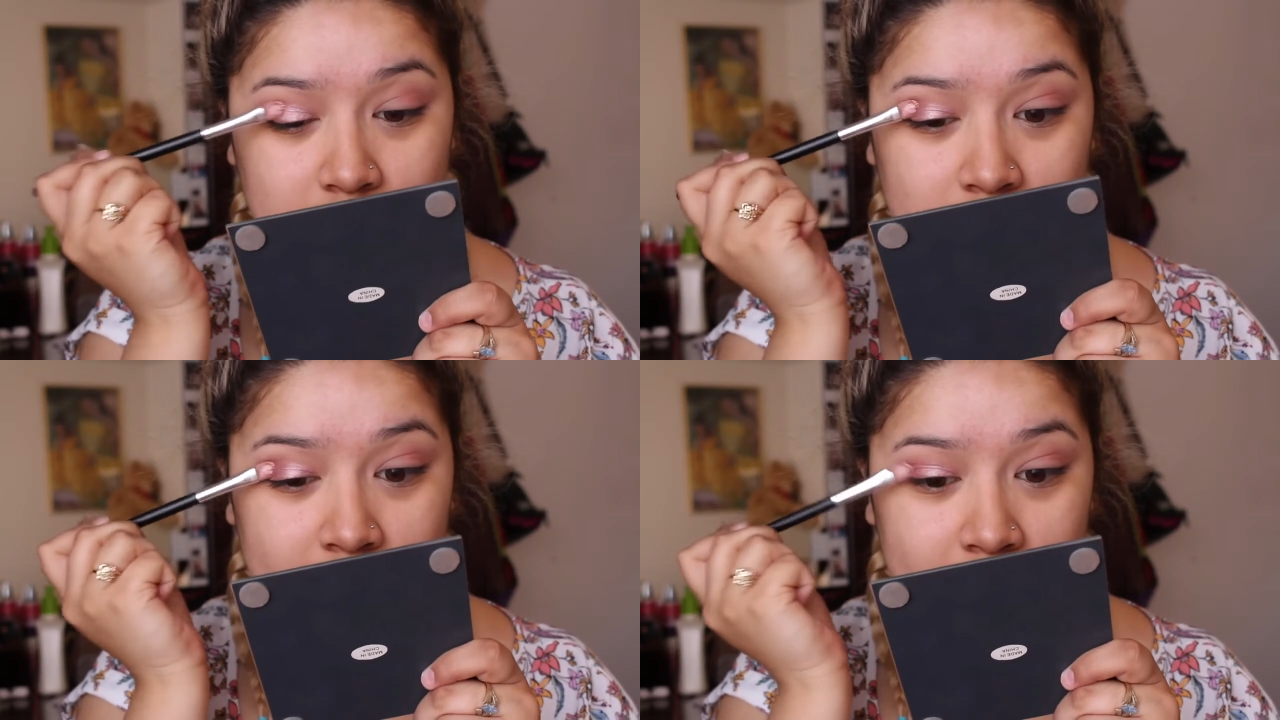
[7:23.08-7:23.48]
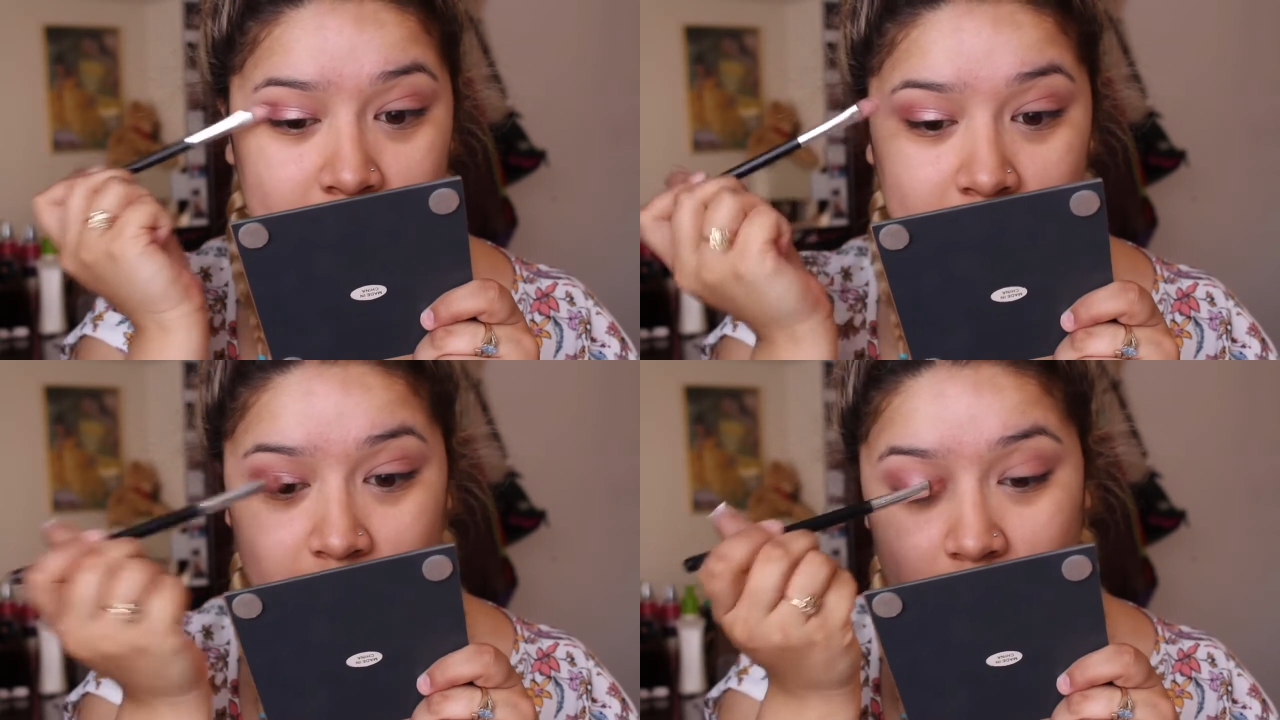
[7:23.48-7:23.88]

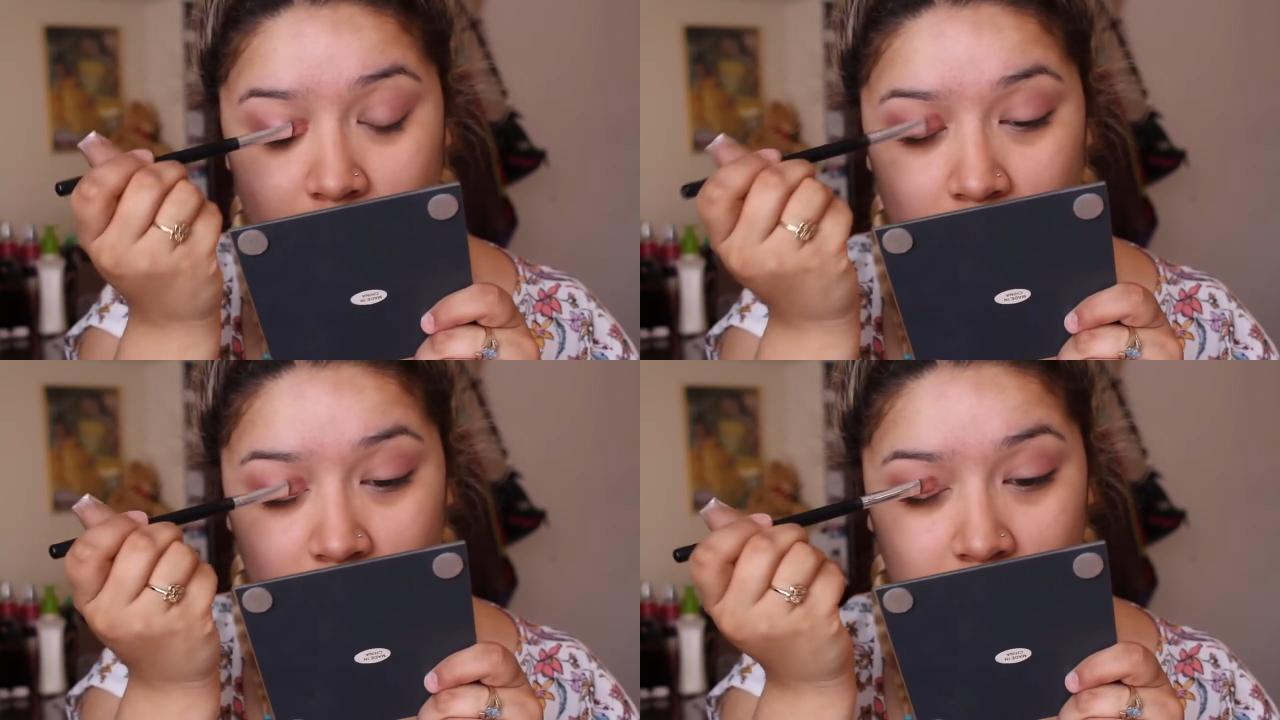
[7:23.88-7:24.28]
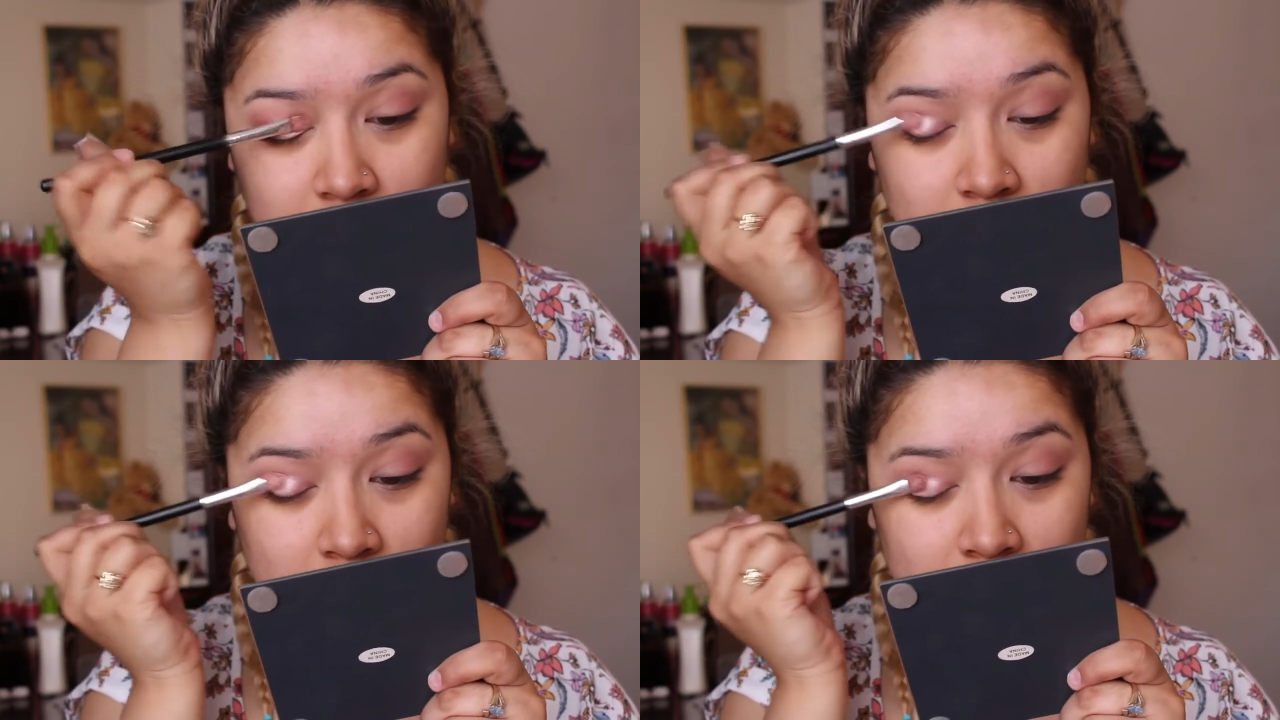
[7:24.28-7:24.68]
glittery
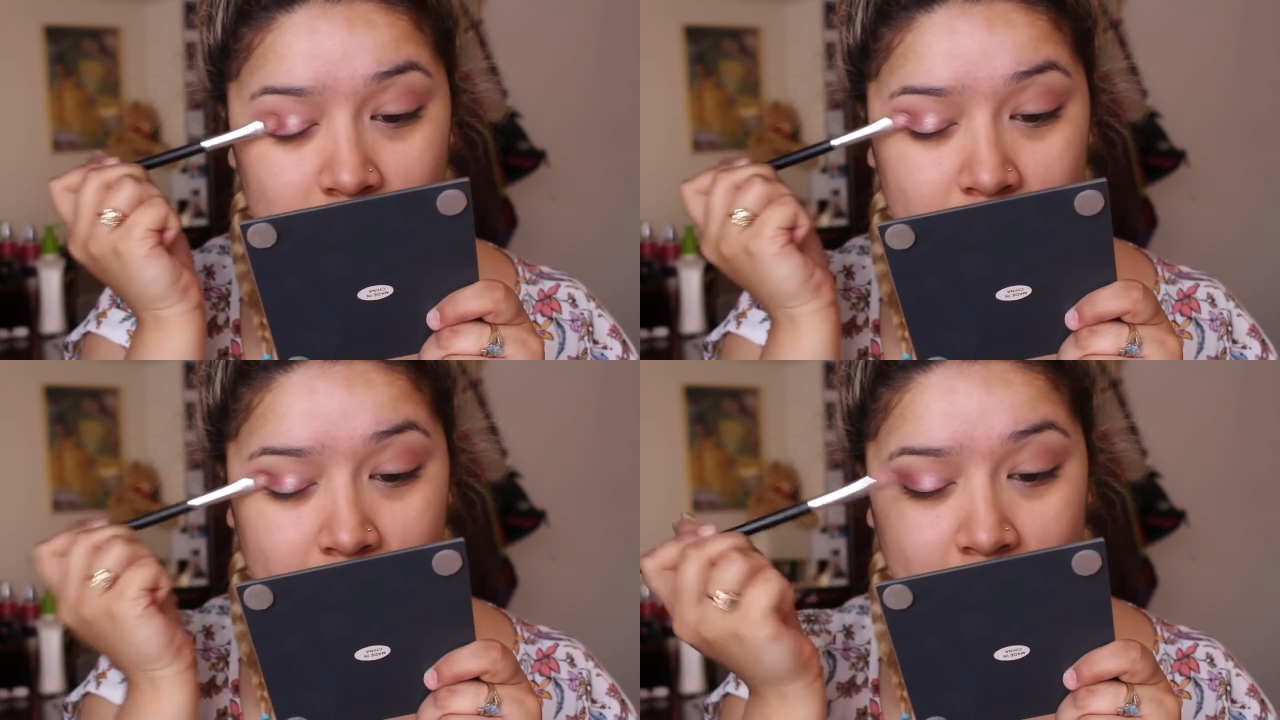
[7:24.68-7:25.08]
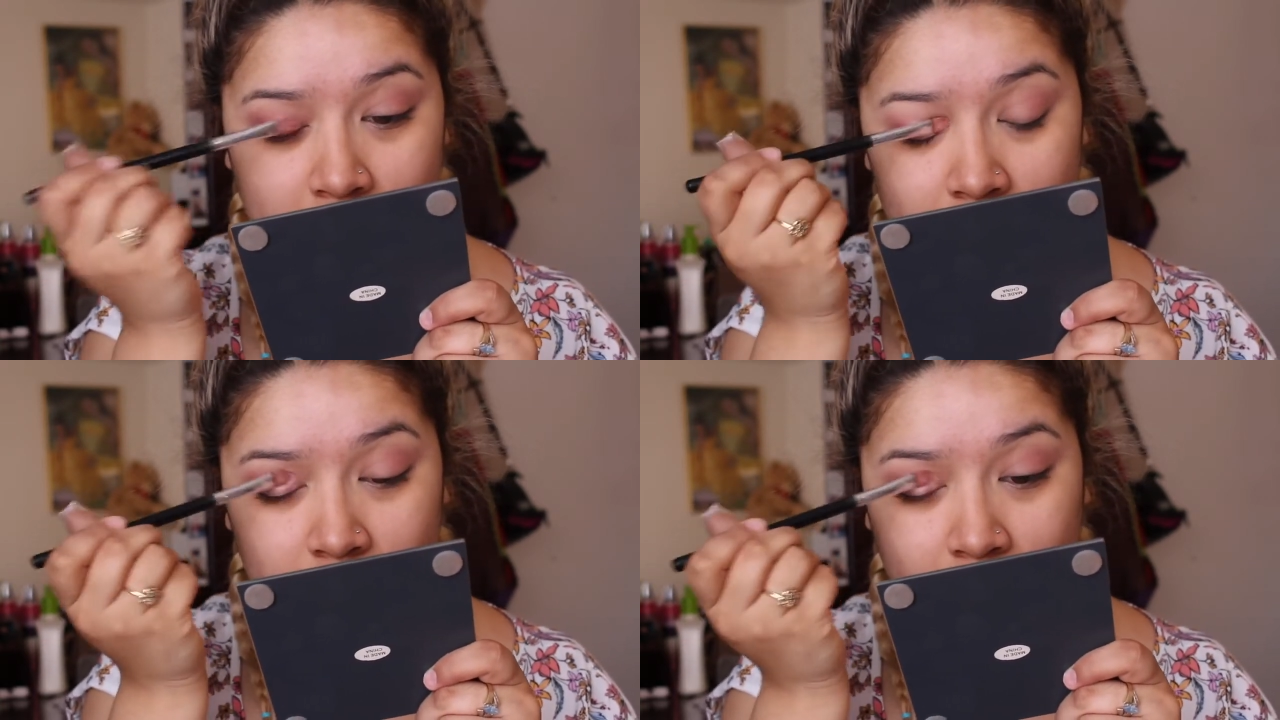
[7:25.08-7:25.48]
color on my
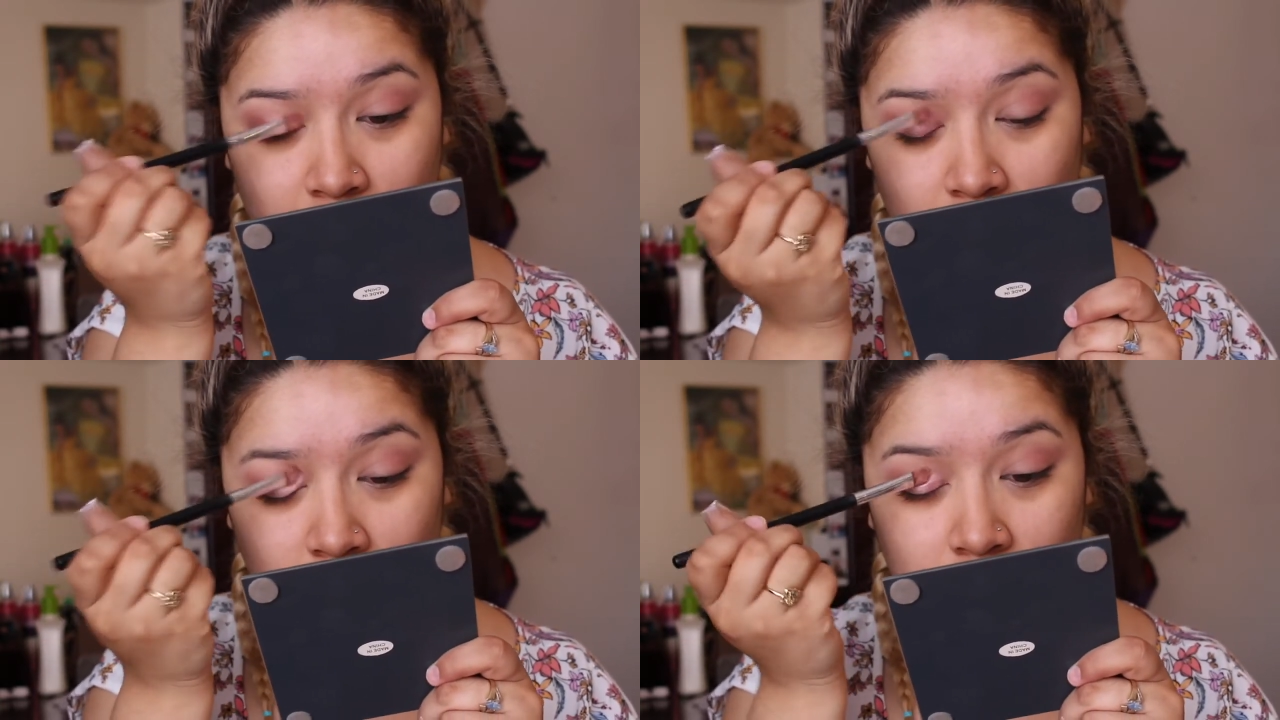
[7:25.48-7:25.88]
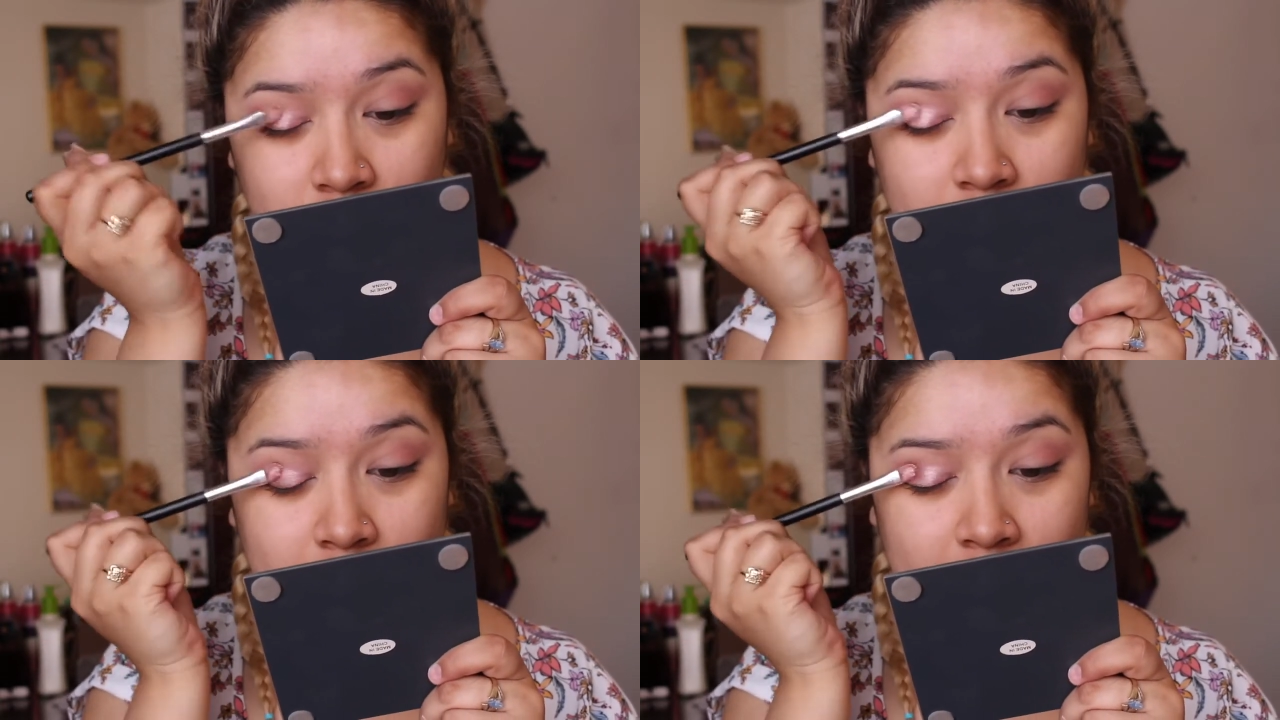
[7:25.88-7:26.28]
eye, like all
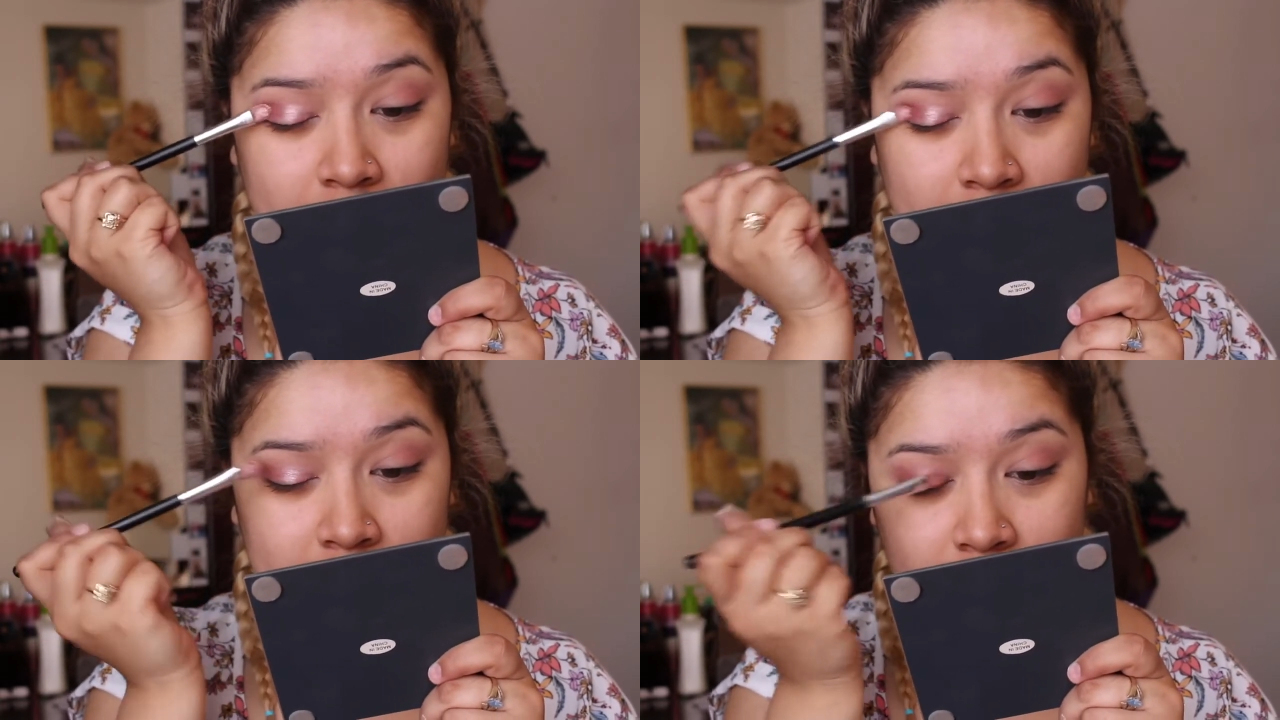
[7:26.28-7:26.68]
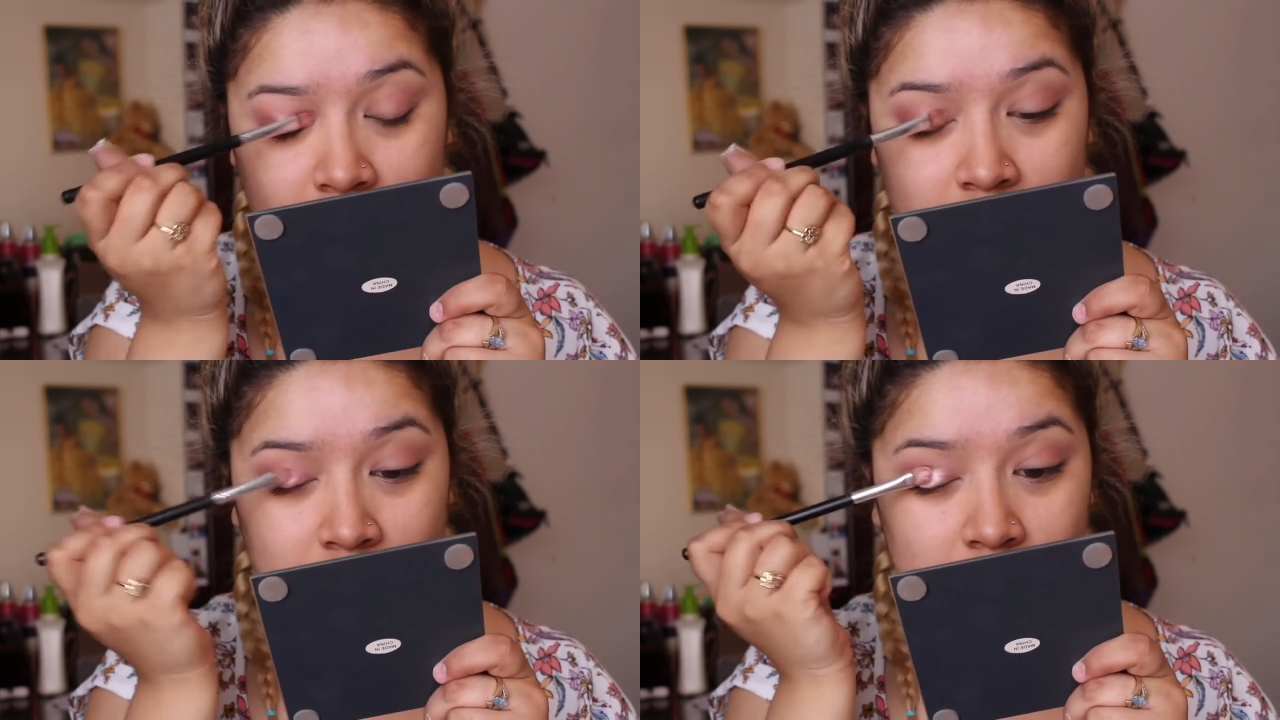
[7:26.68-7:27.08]
over my
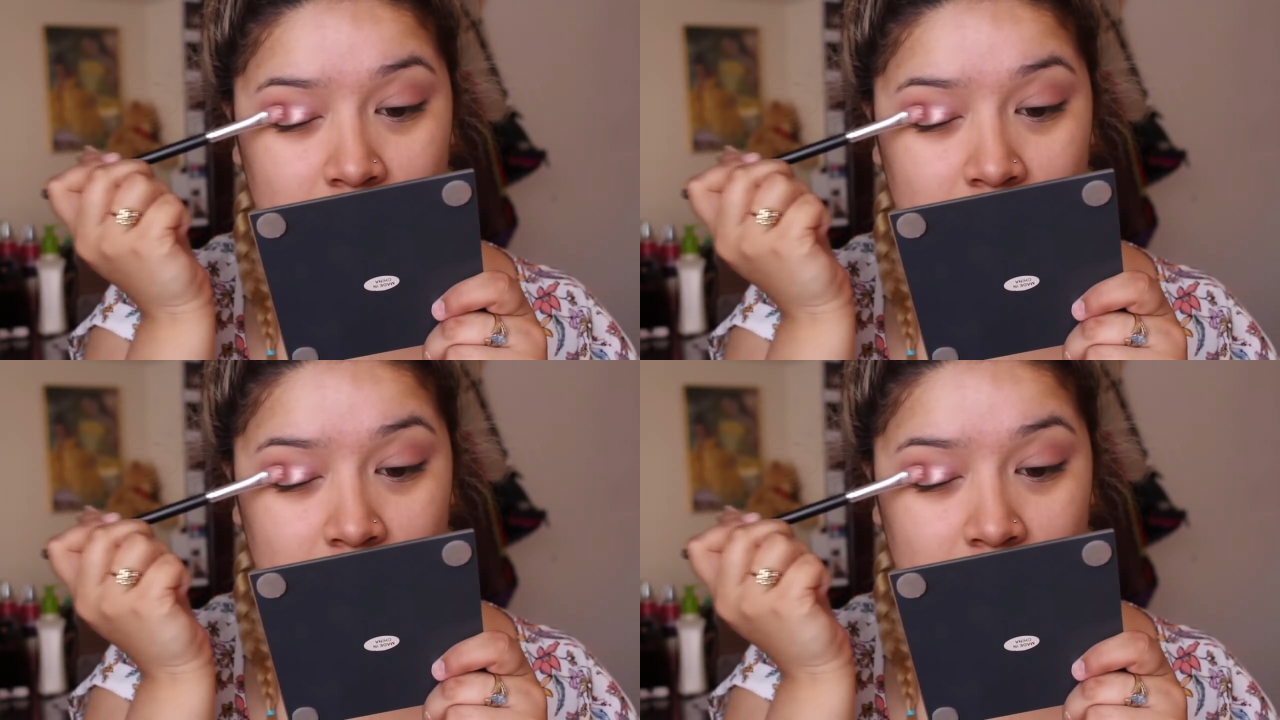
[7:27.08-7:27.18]
eyelid.